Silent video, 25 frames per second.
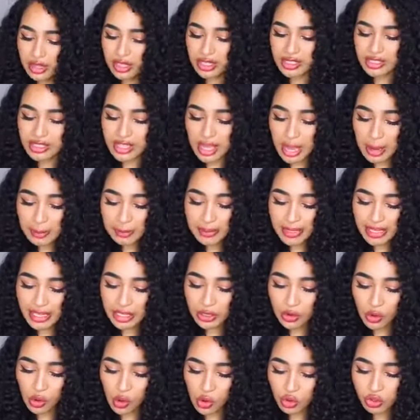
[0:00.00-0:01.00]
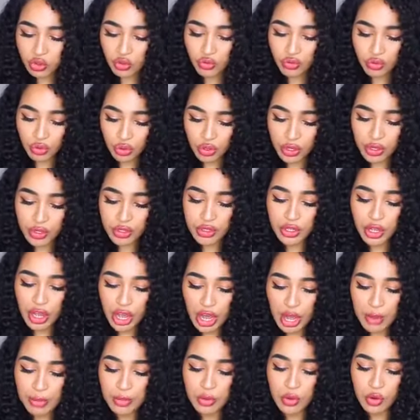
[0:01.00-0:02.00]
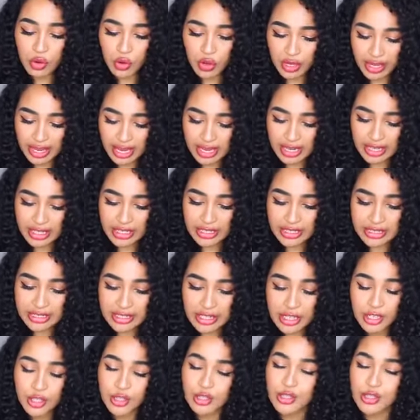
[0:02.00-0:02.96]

This company called the Royal Herbal Organics